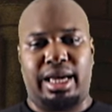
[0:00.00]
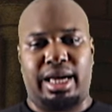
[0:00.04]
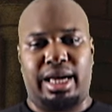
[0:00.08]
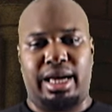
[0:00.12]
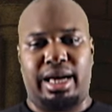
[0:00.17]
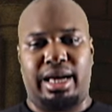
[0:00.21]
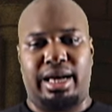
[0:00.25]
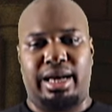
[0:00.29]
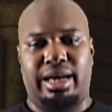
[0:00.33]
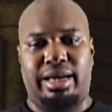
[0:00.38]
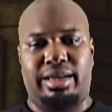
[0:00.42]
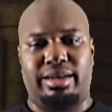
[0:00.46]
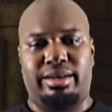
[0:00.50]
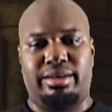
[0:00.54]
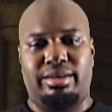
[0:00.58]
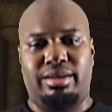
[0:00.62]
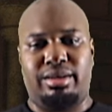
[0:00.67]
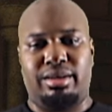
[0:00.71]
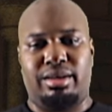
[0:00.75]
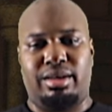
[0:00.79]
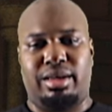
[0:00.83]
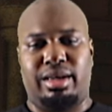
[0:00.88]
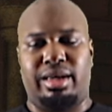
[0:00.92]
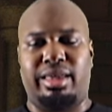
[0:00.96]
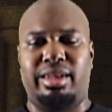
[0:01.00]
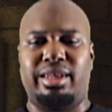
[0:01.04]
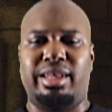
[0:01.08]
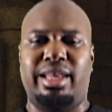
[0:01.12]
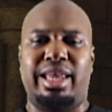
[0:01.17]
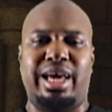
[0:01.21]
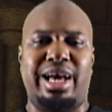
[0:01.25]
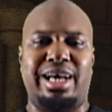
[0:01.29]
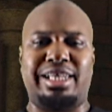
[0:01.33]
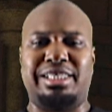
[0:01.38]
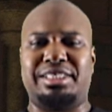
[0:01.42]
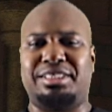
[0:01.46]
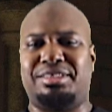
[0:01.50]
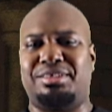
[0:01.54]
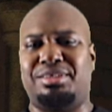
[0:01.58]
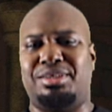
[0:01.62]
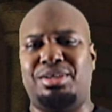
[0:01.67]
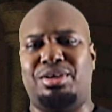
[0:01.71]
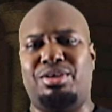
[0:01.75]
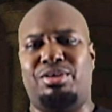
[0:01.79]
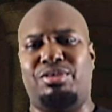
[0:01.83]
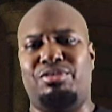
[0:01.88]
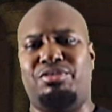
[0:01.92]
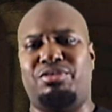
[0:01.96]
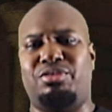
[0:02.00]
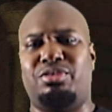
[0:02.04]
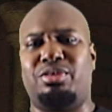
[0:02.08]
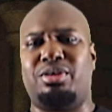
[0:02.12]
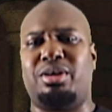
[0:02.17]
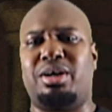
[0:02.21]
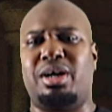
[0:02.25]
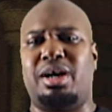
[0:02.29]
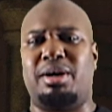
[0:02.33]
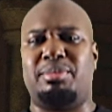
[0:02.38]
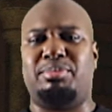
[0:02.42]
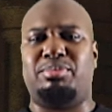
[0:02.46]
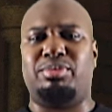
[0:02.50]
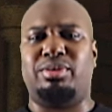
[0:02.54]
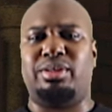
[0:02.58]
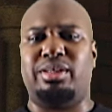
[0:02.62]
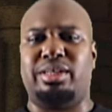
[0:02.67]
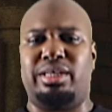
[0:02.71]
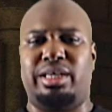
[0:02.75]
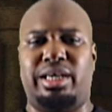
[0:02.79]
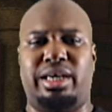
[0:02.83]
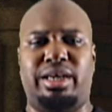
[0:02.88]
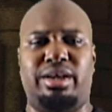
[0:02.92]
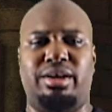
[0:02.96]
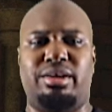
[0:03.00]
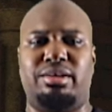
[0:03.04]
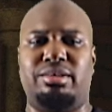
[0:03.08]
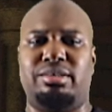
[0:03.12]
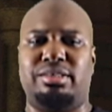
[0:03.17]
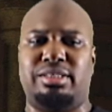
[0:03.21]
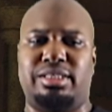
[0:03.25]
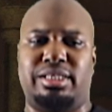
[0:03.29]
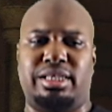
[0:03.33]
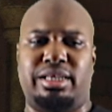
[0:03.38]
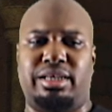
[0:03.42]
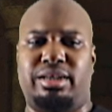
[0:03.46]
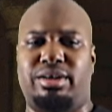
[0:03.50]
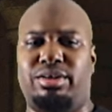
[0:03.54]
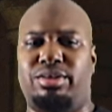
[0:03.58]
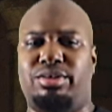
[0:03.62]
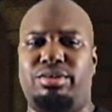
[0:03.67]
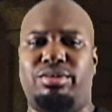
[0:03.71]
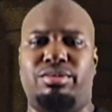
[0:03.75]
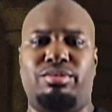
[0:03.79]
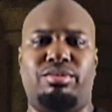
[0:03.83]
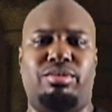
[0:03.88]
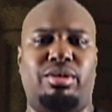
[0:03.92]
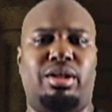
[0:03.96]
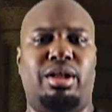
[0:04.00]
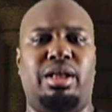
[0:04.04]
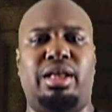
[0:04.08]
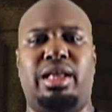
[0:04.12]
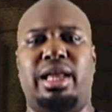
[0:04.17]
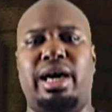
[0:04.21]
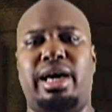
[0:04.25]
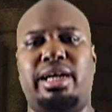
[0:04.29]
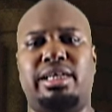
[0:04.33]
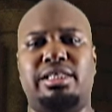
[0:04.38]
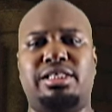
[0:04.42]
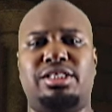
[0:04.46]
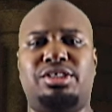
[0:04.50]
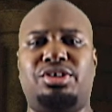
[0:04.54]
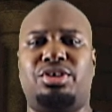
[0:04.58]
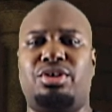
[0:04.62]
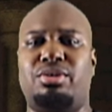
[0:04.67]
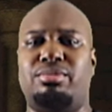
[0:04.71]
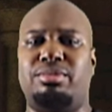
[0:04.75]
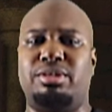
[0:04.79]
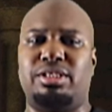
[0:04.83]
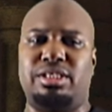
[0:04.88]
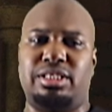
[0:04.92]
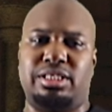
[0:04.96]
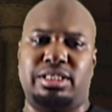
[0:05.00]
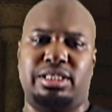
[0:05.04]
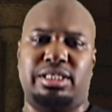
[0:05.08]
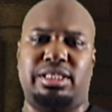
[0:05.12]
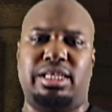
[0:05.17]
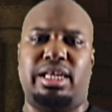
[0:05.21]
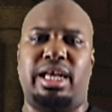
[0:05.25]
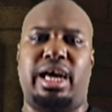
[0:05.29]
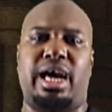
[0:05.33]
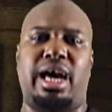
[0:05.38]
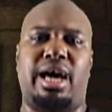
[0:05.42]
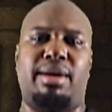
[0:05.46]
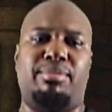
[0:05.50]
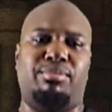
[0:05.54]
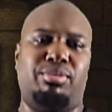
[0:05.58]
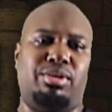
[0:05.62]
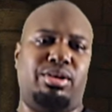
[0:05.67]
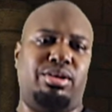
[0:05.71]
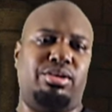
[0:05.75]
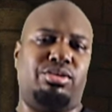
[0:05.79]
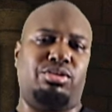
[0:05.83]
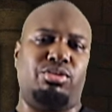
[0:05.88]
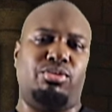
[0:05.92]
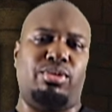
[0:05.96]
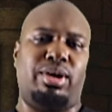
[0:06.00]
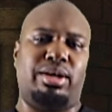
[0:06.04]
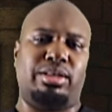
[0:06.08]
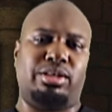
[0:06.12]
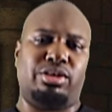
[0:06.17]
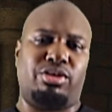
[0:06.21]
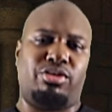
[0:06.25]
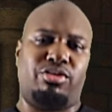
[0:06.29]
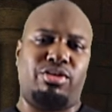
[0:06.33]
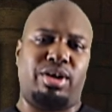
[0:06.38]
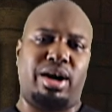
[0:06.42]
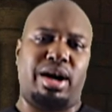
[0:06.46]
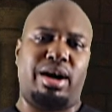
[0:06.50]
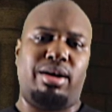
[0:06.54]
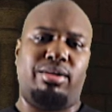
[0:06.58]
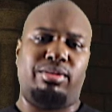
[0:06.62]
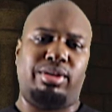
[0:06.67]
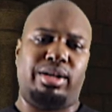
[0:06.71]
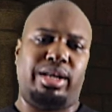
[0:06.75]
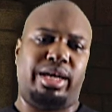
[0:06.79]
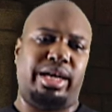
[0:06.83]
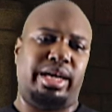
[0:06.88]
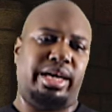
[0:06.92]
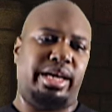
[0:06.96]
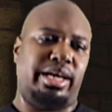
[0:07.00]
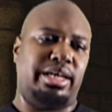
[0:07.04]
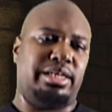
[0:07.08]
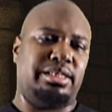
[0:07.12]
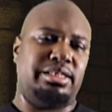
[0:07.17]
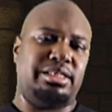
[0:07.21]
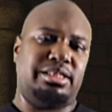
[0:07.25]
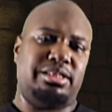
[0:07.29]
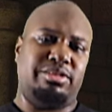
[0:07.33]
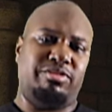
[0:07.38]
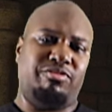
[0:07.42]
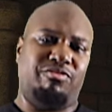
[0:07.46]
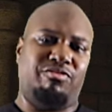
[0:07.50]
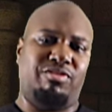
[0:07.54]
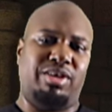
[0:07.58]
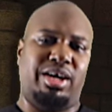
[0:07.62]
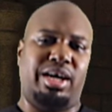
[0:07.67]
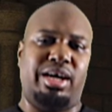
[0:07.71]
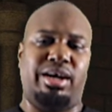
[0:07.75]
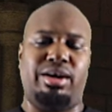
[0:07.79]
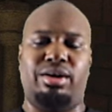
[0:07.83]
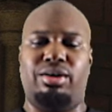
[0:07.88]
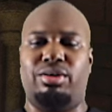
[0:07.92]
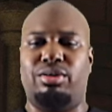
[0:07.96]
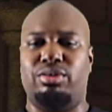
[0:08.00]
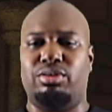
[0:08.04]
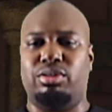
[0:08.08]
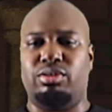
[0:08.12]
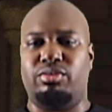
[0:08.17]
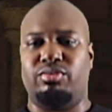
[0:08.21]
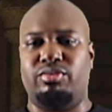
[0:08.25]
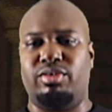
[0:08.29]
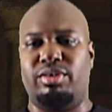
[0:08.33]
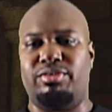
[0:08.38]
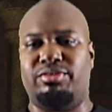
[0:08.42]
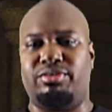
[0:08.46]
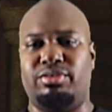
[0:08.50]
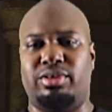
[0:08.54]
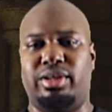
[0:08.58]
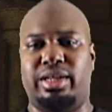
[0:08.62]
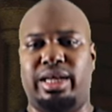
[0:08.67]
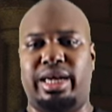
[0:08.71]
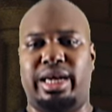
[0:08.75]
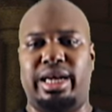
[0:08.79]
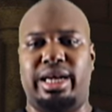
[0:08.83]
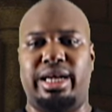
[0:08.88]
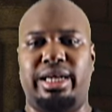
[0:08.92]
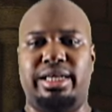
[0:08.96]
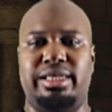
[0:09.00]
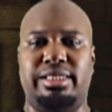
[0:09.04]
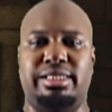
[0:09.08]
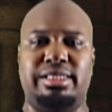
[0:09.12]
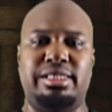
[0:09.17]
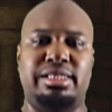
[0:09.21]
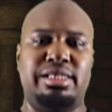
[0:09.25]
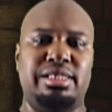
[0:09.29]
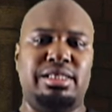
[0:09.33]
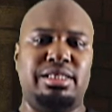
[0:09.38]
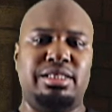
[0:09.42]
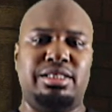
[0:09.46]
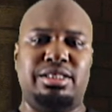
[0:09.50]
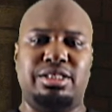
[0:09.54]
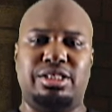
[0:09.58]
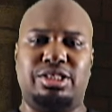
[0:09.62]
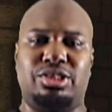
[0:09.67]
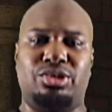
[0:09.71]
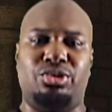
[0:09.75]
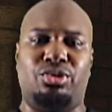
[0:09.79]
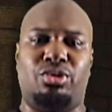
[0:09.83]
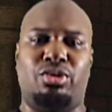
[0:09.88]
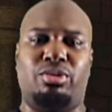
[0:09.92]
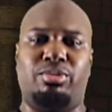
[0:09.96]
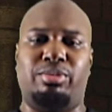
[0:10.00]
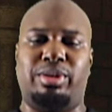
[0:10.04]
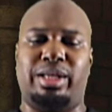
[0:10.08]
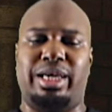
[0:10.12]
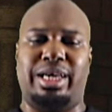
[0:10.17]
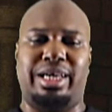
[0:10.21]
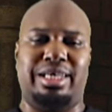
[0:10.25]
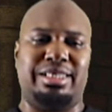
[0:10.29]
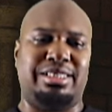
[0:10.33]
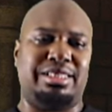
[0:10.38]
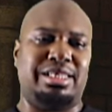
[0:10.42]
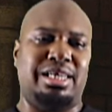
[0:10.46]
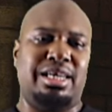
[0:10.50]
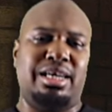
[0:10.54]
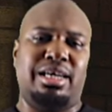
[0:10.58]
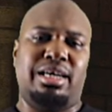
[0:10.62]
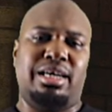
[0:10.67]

And it lasts, for a couple of years, and there are a lot of skirmishes that happen throughout the Crown Lands, the Vale, the Riverlands, Stormlands.